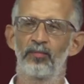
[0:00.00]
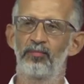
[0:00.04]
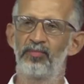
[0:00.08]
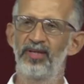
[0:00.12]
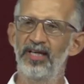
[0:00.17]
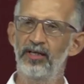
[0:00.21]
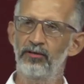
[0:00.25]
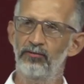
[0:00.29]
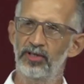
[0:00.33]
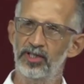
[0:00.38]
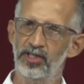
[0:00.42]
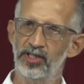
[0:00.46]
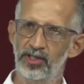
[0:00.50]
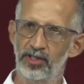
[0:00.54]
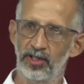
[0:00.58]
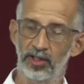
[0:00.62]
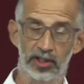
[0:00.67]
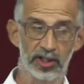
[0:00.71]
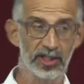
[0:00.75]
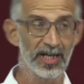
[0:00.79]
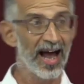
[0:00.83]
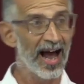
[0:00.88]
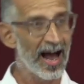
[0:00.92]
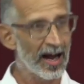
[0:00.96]
being
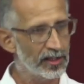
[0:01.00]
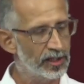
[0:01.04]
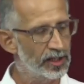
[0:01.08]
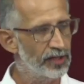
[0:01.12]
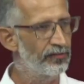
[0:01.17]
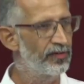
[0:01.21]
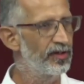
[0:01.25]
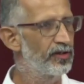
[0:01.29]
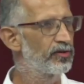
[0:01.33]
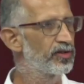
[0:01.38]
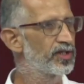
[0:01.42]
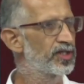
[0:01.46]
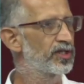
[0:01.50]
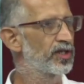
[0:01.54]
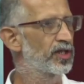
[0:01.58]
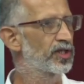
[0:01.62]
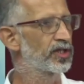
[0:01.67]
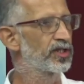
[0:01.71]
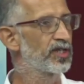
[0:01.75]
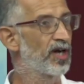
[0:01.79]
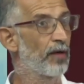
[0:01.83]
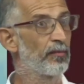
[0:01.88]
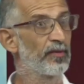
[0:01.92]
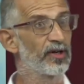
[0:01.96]
researched, actively
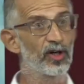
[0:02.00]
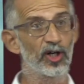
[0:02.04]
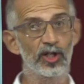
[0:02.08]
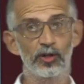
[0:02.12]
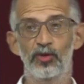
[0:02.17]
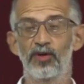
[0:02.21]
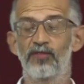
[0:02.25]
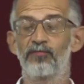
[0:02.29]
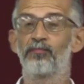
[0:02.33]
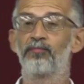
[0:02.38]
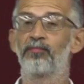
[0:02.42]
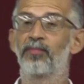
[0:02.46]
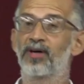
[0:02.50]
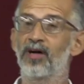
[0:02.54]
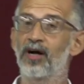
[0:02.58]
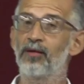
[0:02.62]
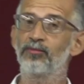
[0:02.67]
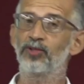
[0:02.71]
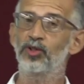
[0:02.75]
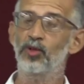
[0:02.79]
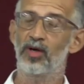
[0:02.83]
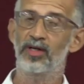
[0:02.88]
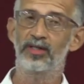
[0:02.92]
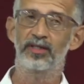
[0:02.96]
researched now, because we've
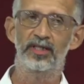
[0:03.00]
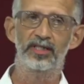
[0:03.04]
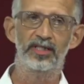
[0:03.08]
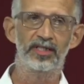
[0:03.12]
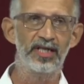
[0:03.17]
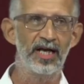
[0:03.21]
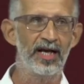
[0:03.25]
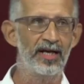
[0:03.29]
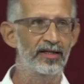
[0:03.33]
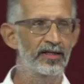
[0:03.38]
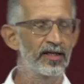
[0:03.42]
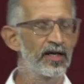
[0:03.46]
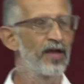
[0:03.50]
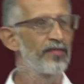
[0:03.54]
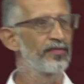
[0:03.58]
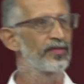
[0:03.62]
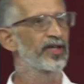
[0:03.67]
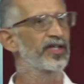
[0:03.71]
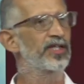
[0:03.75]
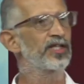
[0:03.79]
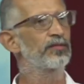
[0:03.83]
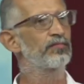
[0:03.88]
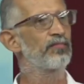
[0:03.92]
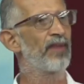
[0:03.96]
come to understand
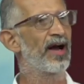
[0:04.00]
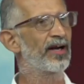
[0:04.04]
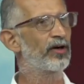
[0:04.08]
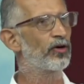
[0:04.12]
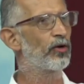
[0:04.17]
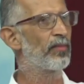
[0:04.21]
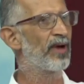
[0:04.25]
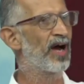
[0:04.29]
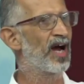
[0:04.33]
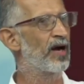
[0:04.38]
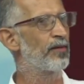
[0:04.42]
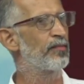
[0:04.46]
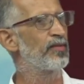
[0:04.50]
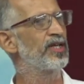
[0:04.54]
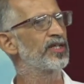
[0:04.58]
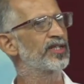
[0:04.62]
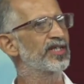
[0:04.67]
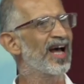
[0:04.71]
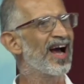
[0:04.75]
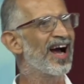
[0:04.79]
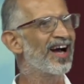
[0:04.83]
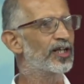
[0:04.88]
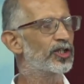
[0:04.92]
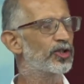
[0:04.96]
that this microbiome
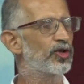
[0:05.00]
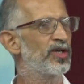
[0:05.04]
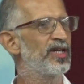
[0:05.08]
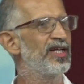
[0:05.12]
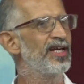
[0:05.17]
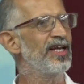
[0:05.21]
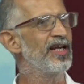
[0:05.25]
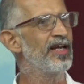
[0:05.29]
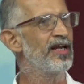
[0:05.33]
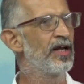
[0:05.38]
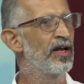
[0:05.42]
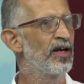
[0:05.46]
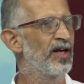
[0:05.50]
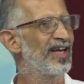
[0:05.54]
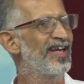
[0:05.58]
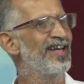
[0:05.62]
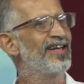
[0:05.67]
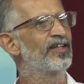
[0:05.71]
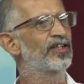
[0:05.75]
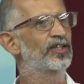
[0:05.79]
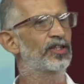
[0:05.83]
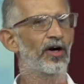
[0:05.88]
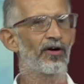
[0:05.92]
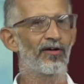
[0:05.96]
is actually
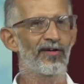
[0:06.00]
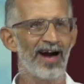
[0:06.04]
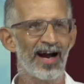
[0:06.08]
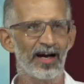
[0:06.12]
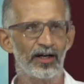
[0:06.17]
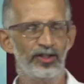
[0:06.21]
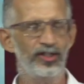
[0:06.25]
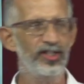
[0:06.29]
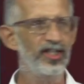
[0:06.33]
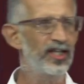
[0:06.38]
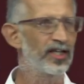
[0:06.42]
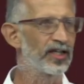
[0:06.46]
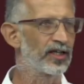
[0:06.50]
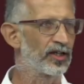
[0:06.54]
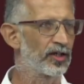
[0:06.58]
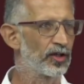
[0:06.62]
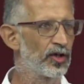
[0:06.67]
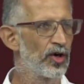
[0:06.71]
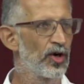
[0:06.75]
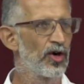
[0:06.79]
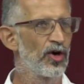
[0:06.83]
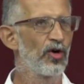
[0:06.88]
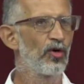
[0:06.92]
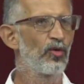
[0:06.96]

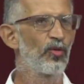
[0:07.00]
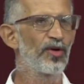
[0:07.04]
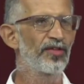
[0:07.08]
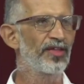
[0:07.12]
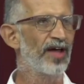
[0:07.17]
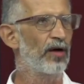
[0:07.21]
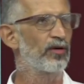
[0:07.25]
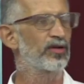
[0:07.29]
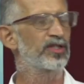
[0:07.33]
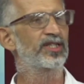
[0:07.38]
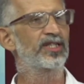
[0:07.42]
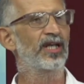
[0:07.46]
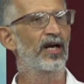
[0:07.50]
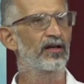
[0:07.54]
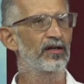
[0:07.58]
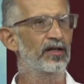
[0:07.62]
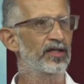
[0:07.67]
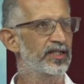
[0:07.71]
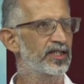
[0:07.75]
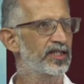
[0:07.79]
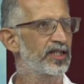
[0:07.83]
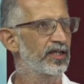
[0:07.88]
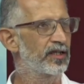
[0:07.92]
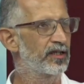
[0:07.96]
interacting with our
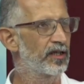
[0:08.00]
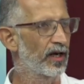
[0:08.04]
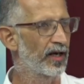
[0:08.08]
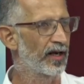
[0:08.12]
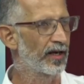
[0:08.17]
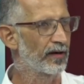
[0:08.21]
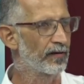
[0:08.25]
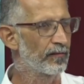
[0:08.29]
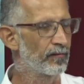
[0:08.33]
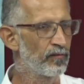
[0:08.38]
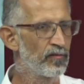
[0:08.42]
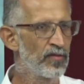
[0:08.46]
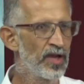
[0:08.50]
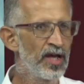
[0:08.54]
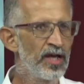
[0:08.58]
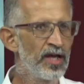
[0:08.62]
cellular signaling.